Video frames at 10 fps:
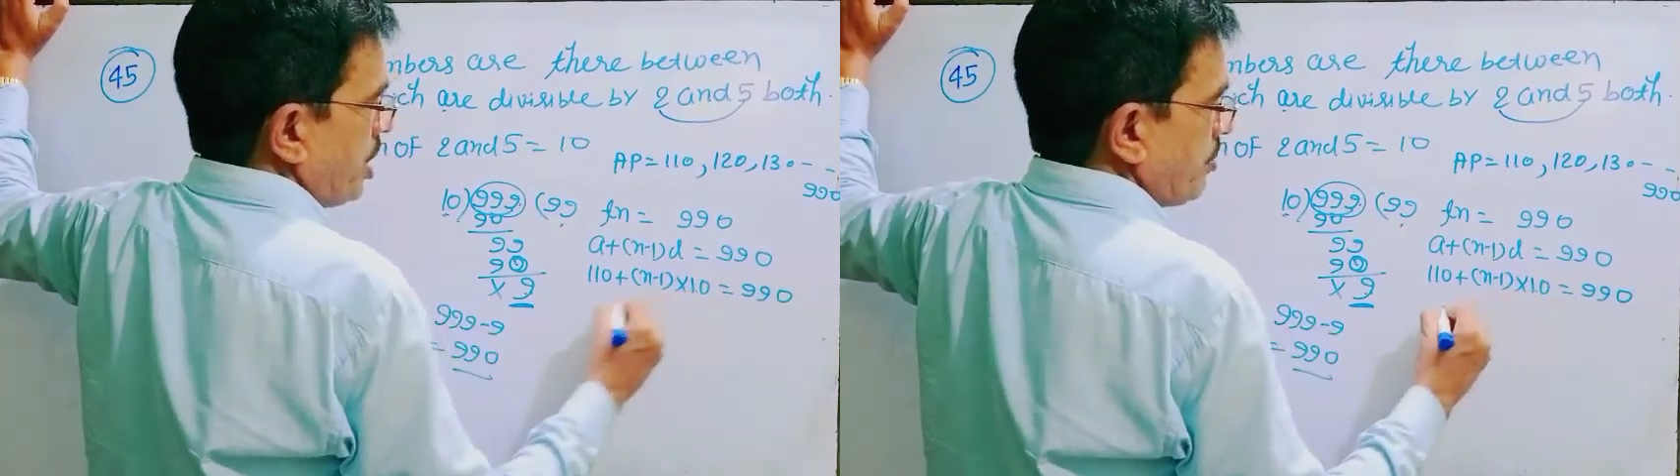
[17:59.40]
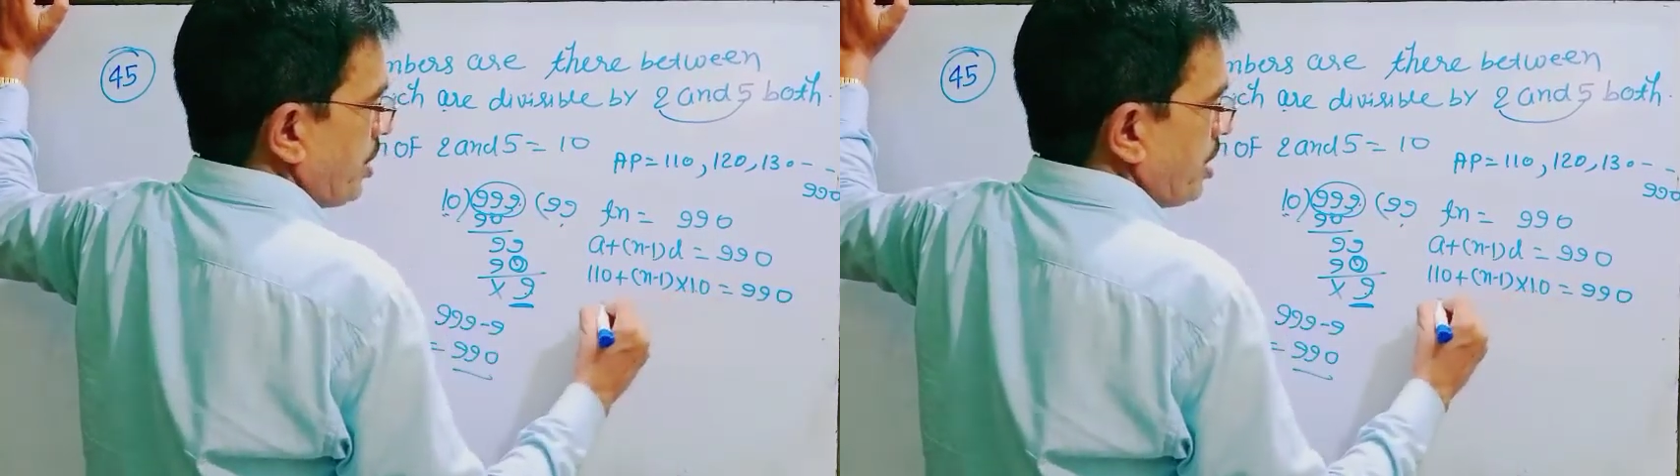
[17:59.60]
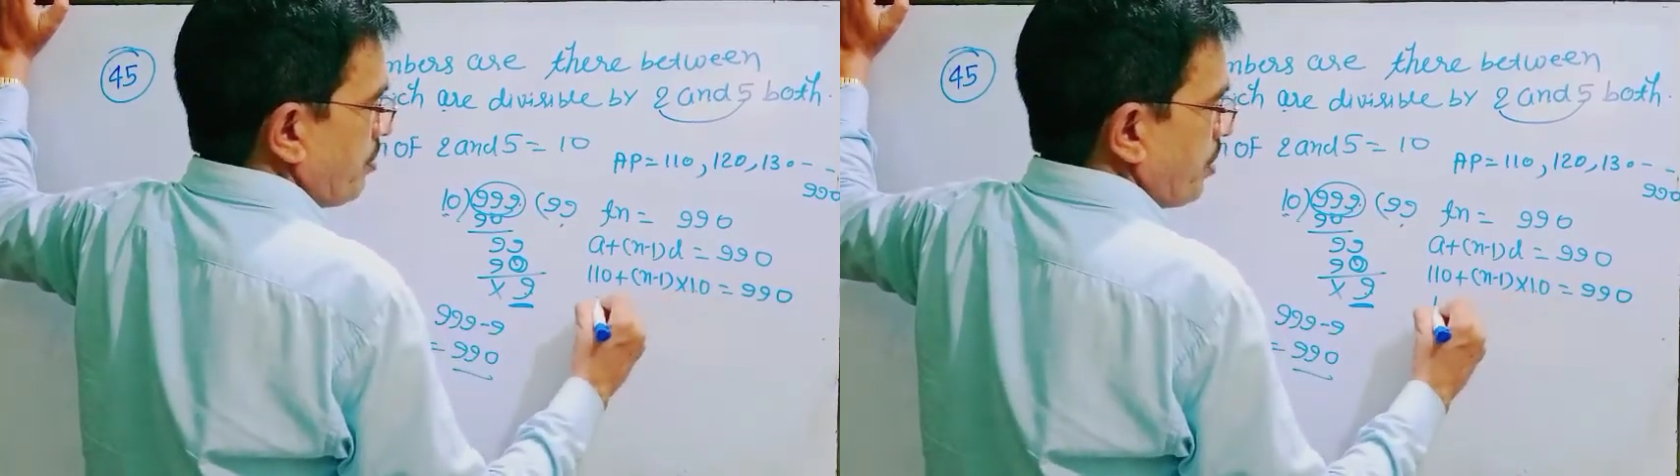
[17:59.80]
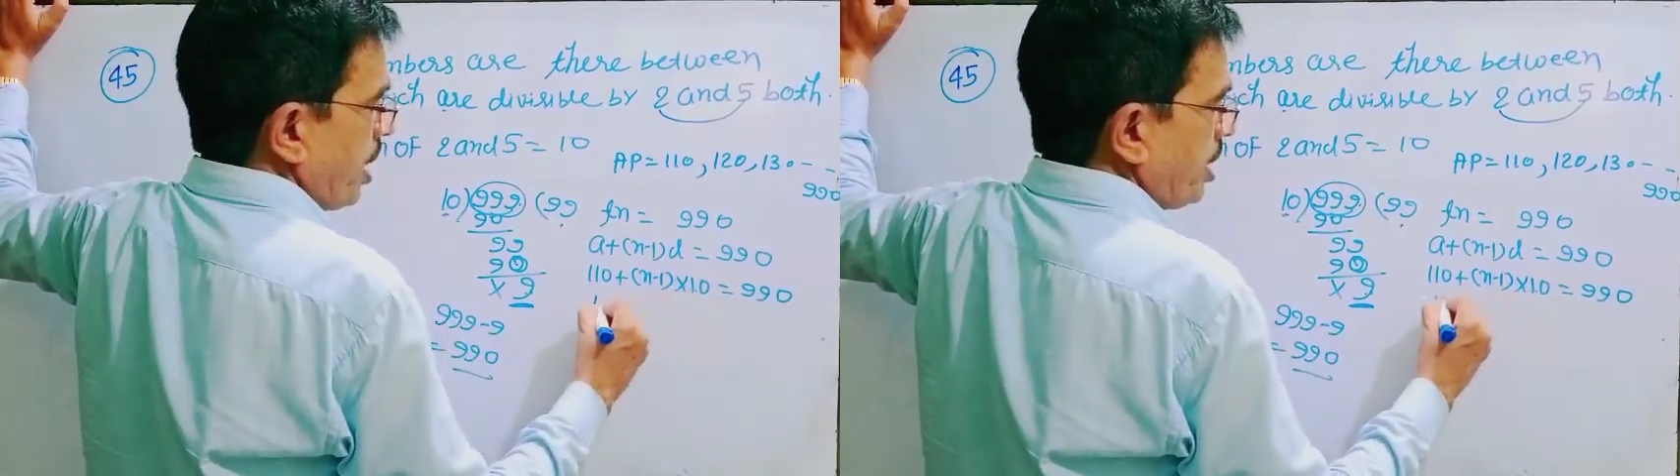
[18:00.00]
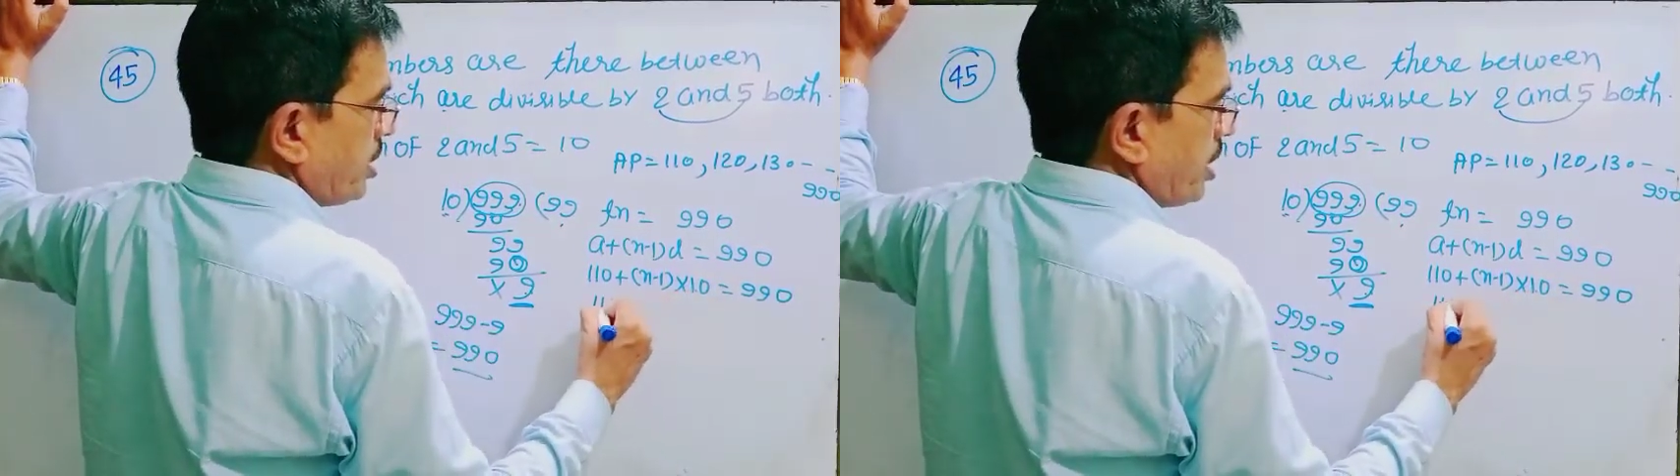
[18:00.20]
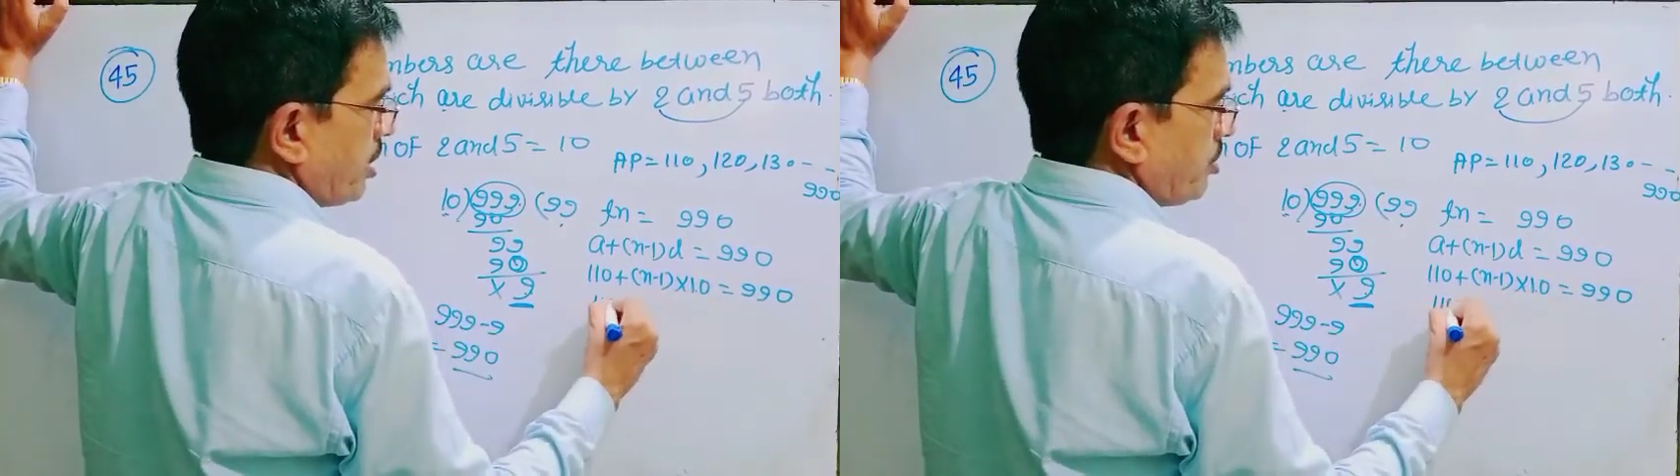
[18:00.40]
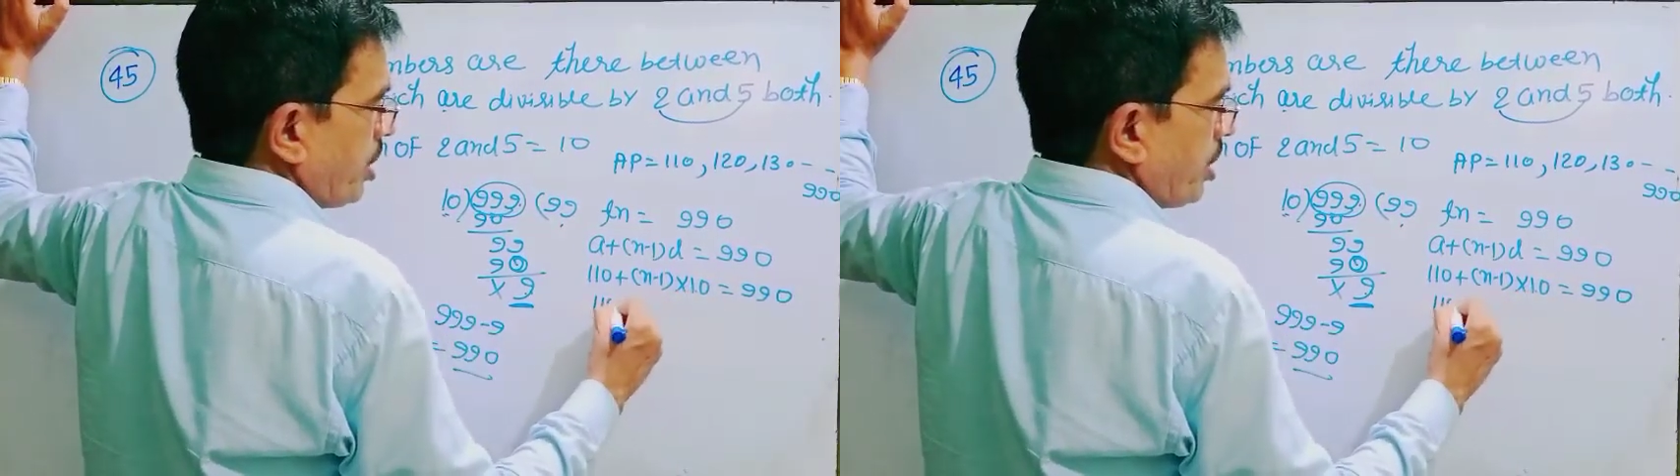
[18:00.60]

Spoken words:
Then multiply, that is